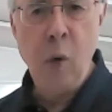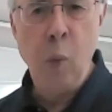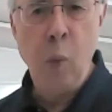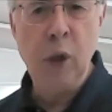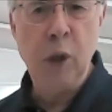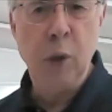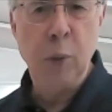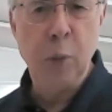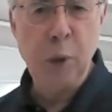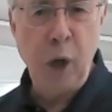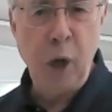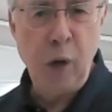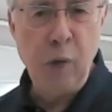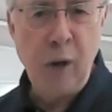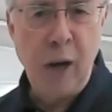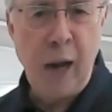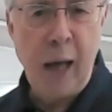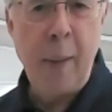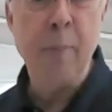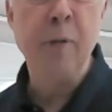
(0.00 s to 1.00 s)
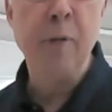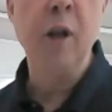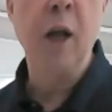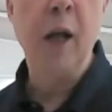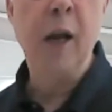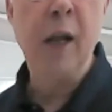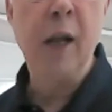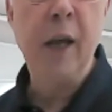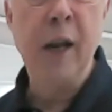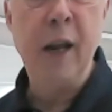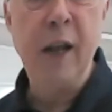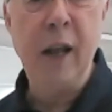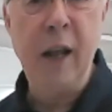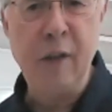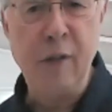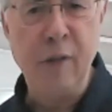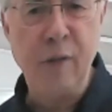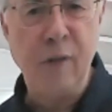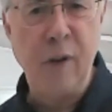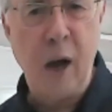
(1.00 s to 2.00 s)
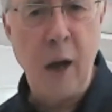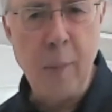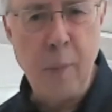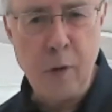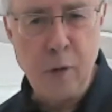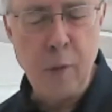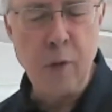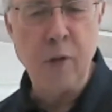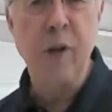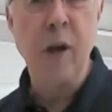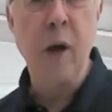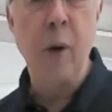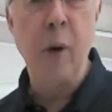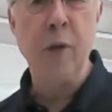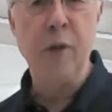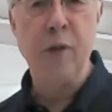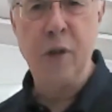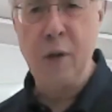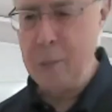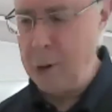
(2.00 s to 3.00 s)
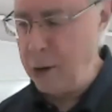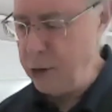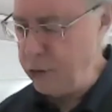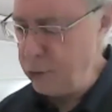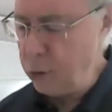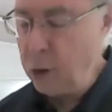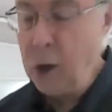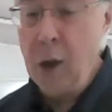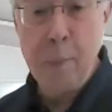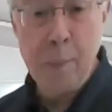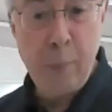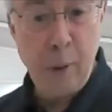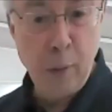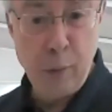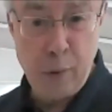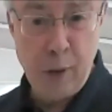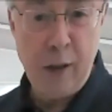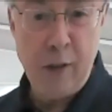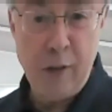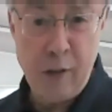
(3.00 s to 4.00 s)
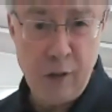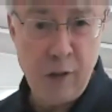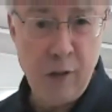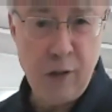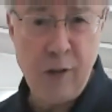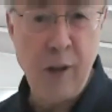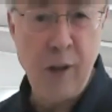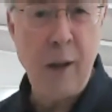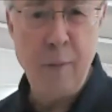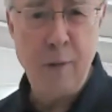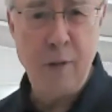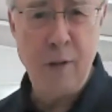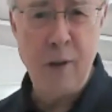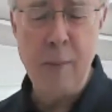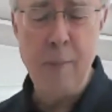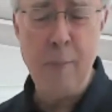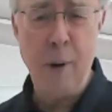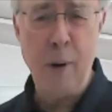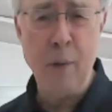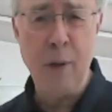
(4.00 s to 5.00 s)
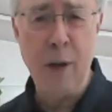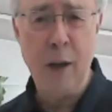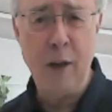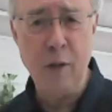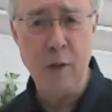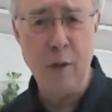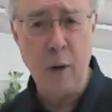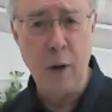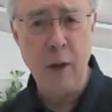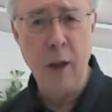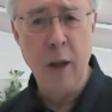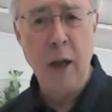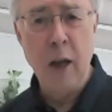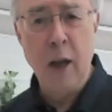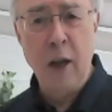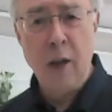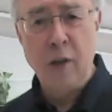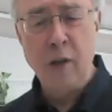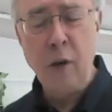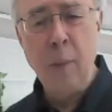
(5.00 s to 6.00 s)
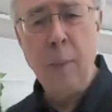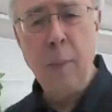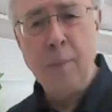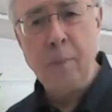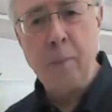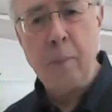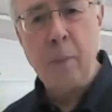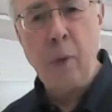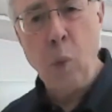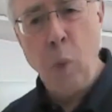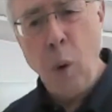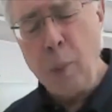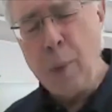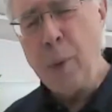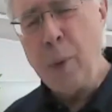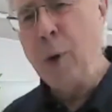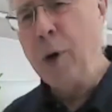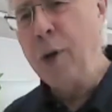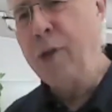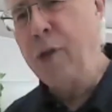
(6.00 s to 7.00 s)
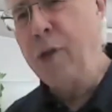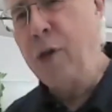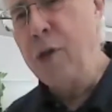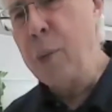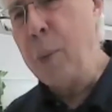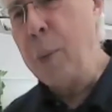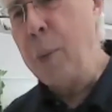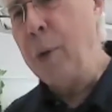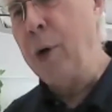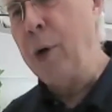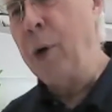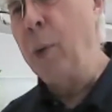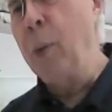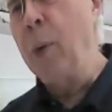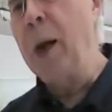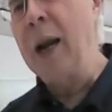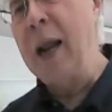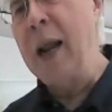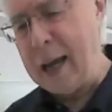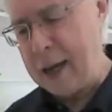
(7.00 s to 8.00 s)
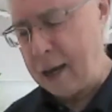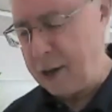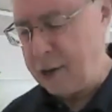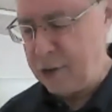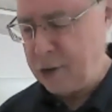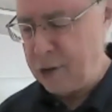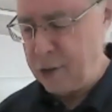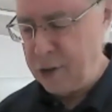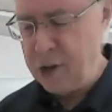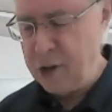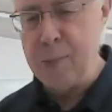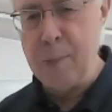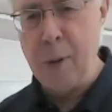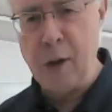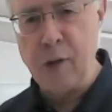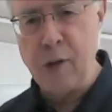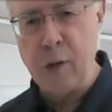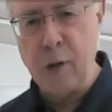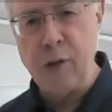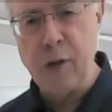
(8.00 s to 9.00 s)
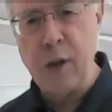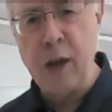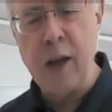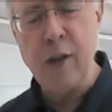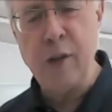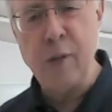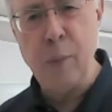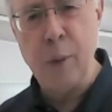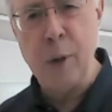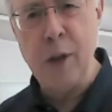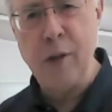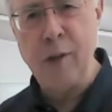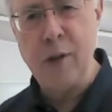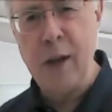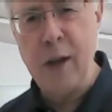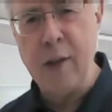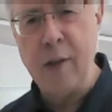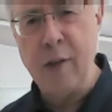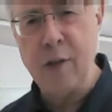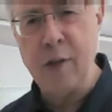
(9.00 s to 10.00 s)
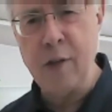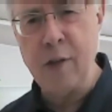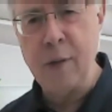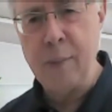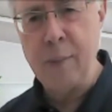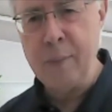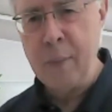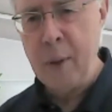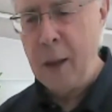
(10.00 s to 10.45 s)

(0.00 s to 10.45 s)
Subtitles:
which would overlap slightly, and it has fibers which go into the muscle, both ends, same both ends, right? So what we want to do is we want to relax this muscle. Say it's really tense.